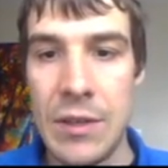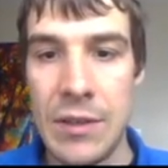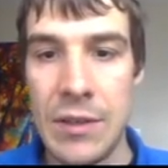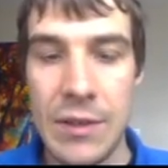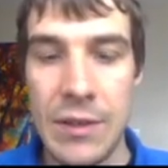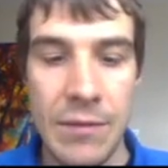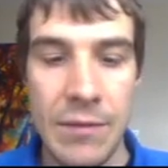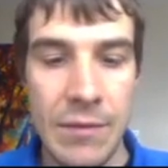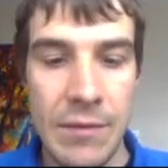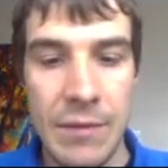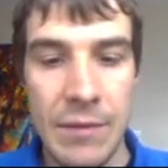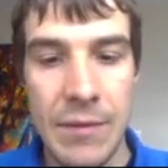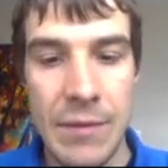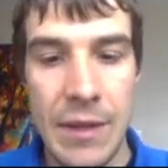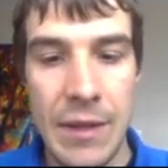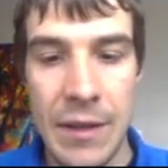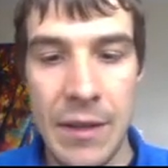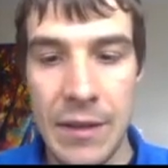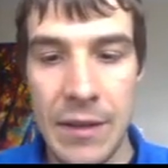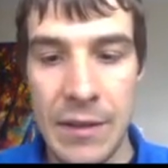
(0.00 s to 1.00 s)
is the one
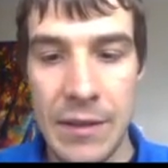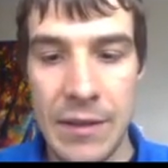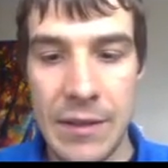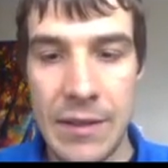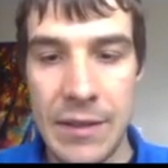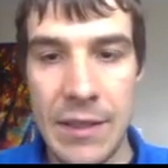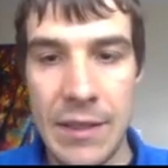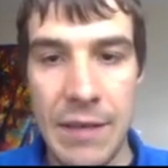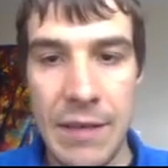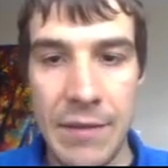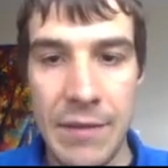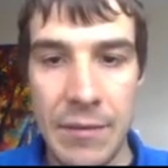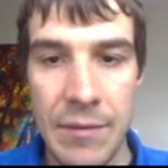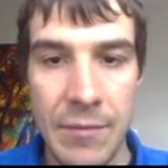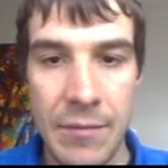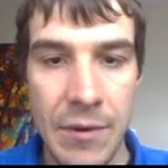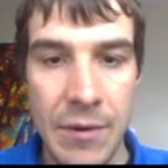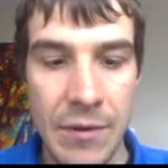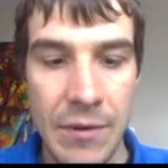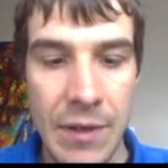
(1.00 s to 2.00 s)
with 7
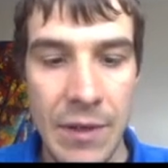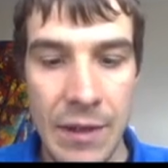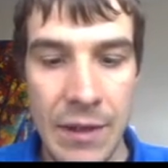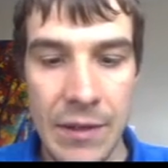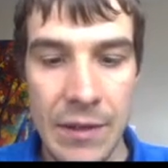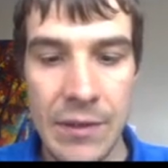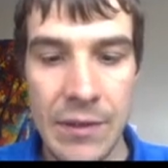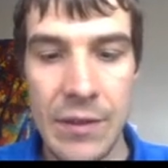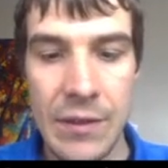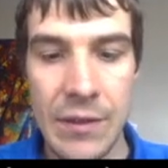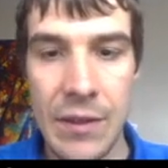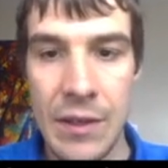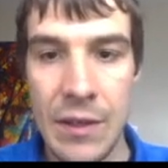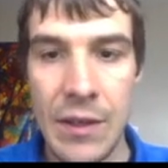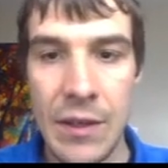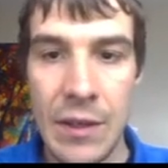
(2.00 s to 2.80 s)
protons,